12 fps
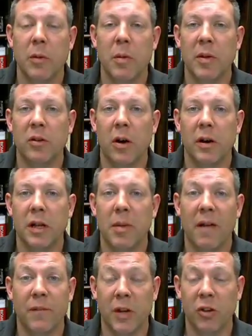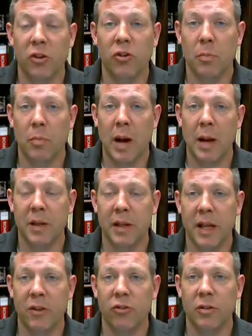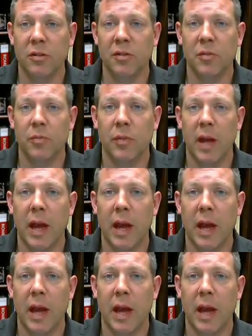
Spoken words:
we've been talking about fish populations,